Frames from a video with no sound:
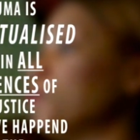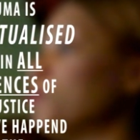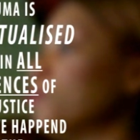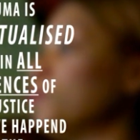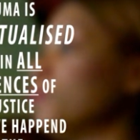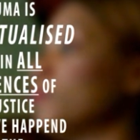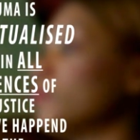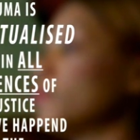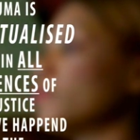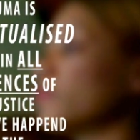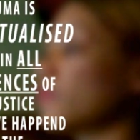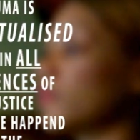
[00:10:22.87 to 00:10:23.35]

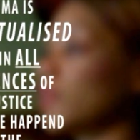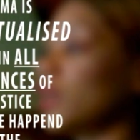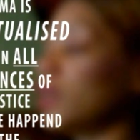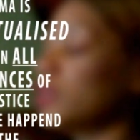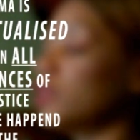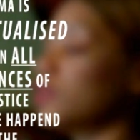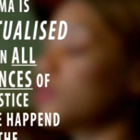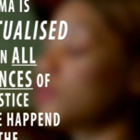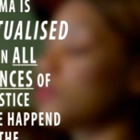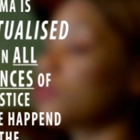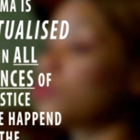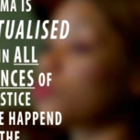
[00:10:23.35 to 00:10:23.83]
So
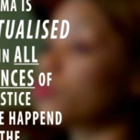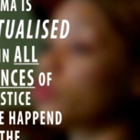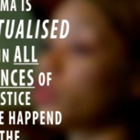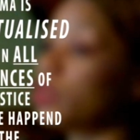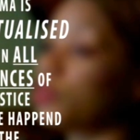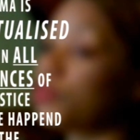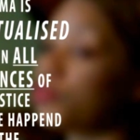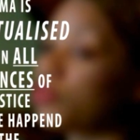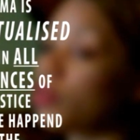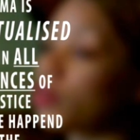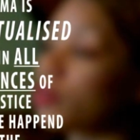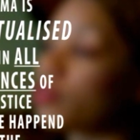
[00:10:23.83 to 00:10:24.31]
through this
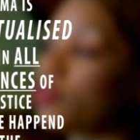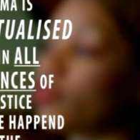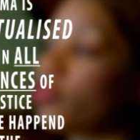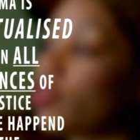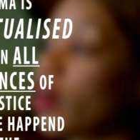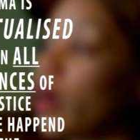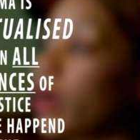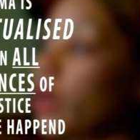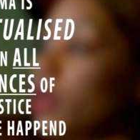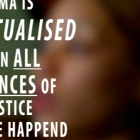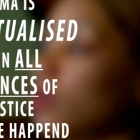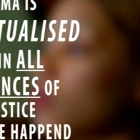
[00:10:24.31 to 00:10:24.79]
process
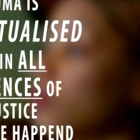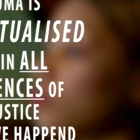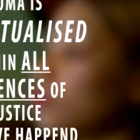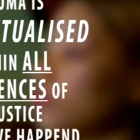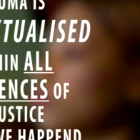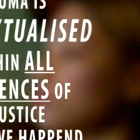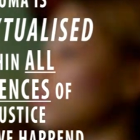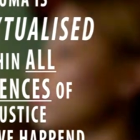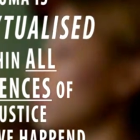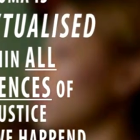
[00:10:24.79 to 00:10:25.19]
of